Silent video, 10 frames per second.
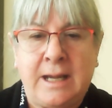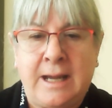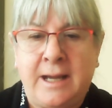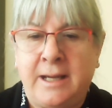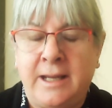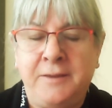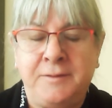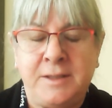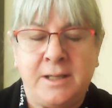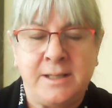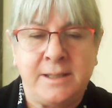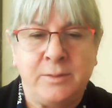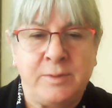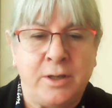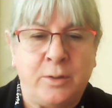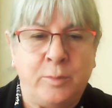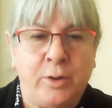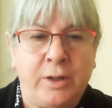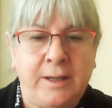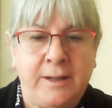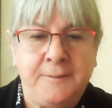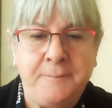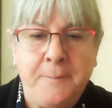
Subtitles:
Advertising was not working.